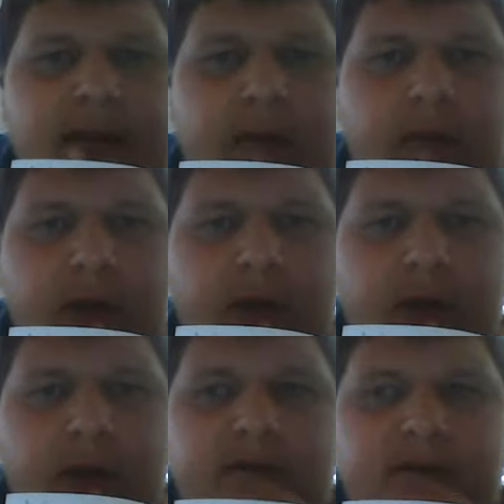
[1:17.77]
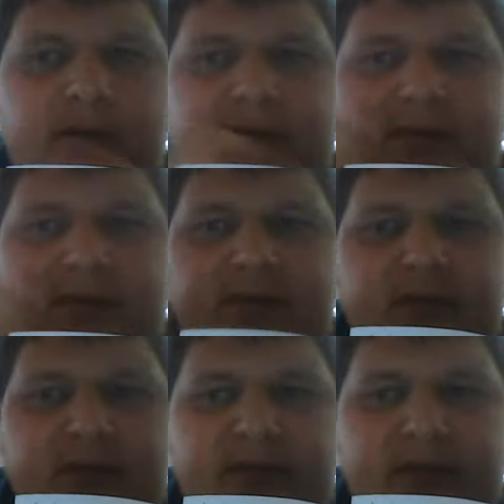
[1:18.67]
And molecule is
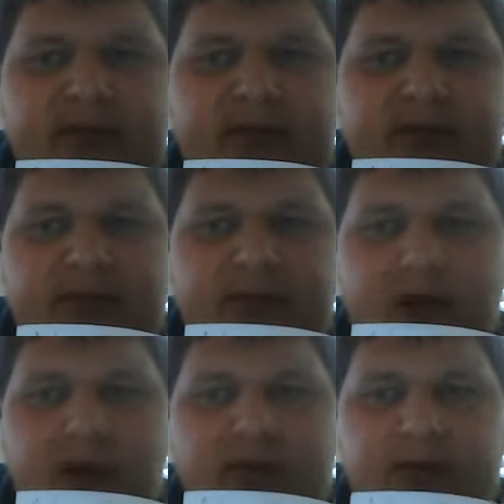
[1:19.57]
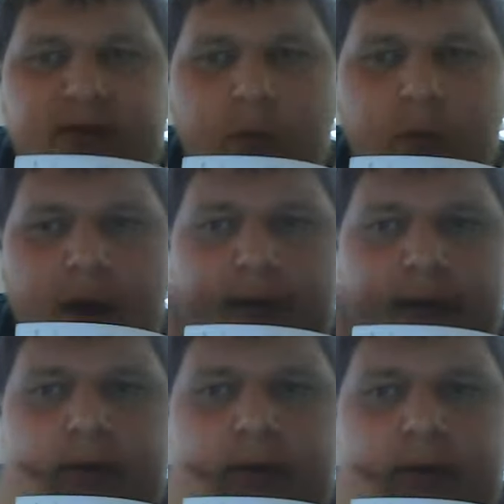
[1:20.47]
very small, it's one
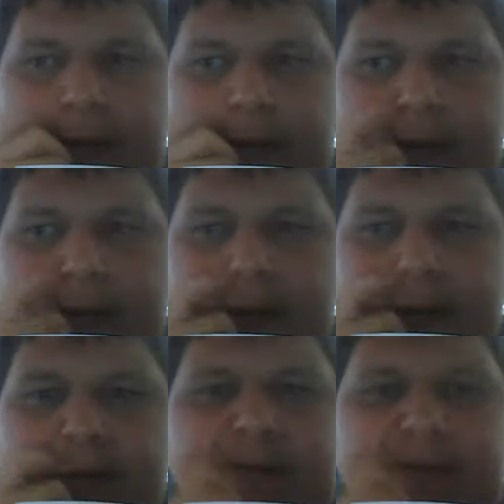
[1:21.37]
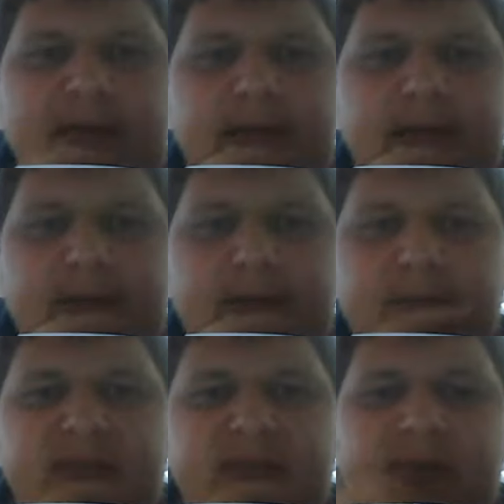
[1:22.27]
element.
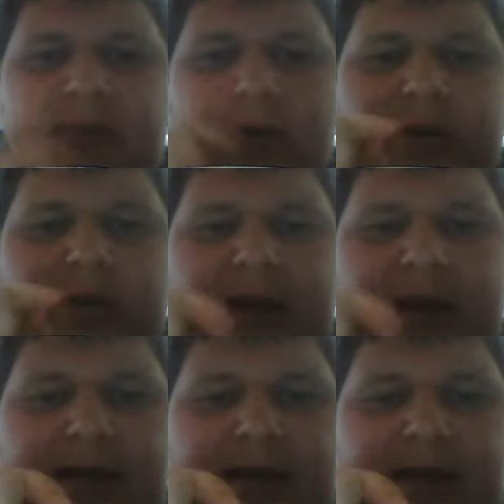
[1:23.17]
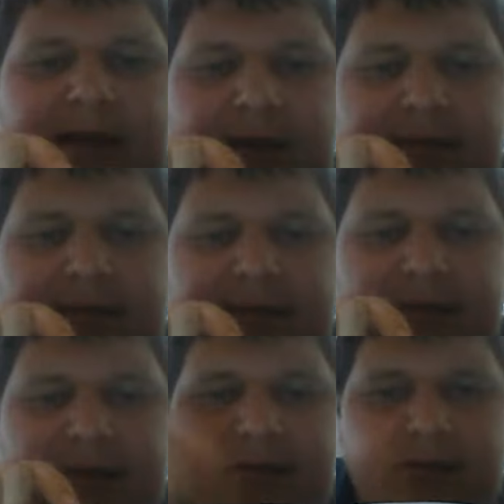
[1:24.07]
And so when you get a ton of these
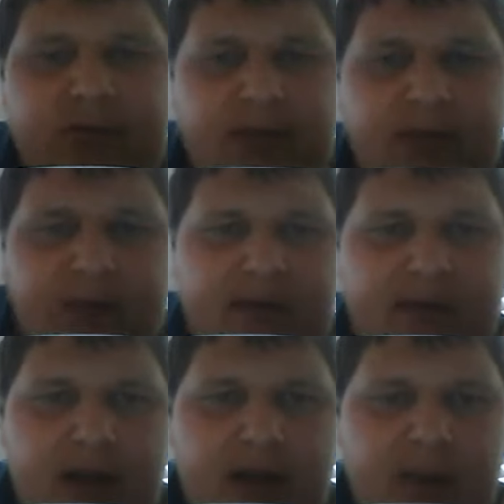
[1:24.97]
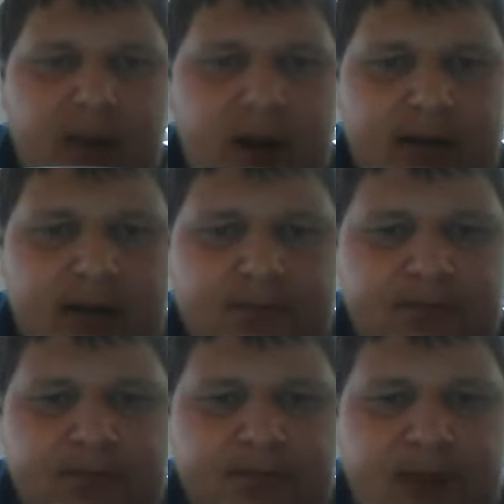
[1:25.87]
together, for example, if you have a cup of water,
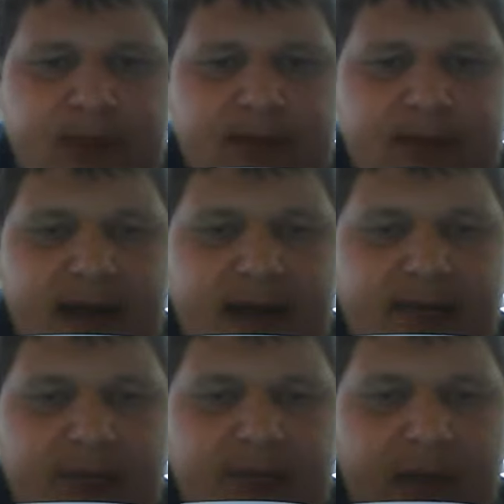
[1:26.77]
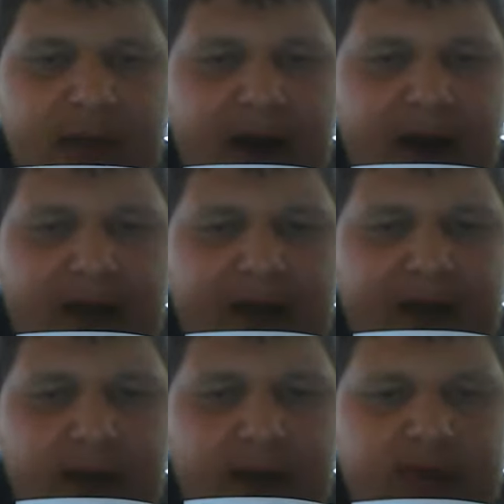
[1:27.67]
that is about
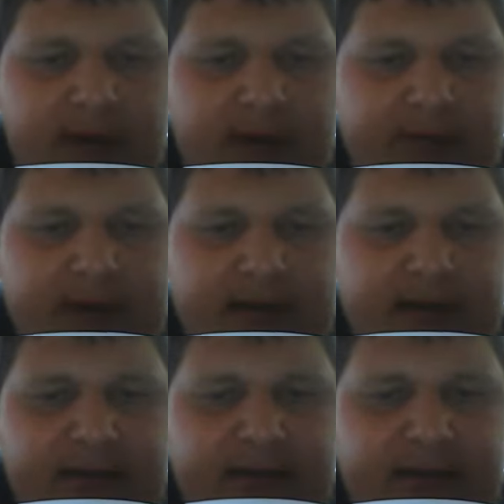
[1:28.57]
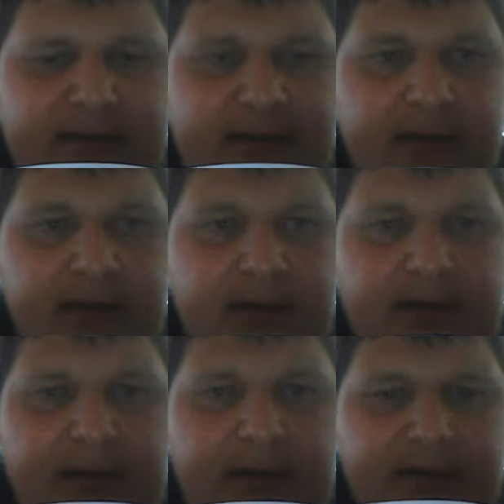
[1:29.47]
1,000 of these
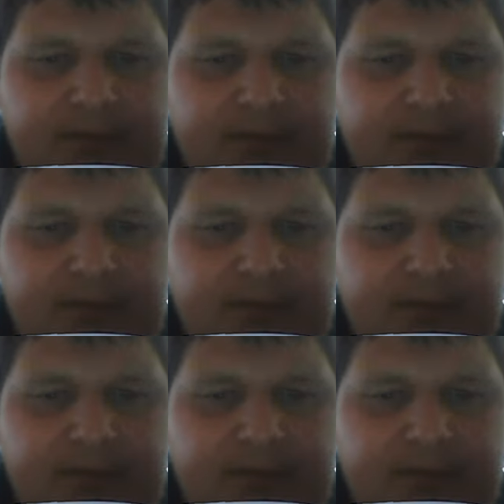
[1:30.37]
together.